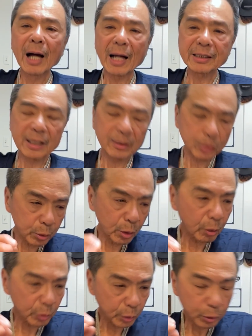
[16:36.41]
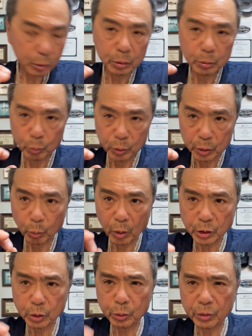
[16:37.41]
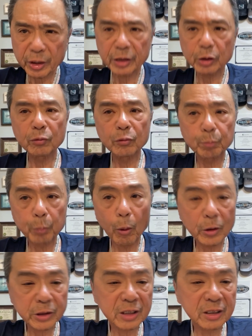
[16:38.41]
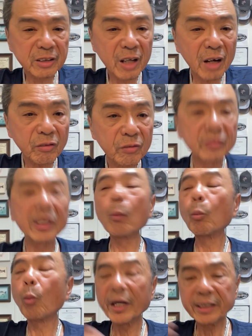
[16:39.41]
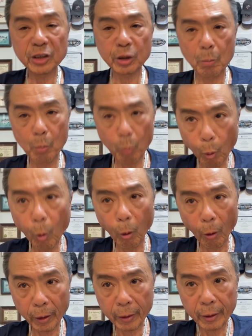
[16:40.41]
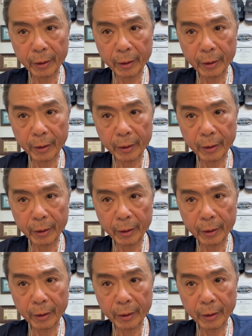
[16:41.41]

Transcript: I said, once you think you've paused it enough, then wait some more.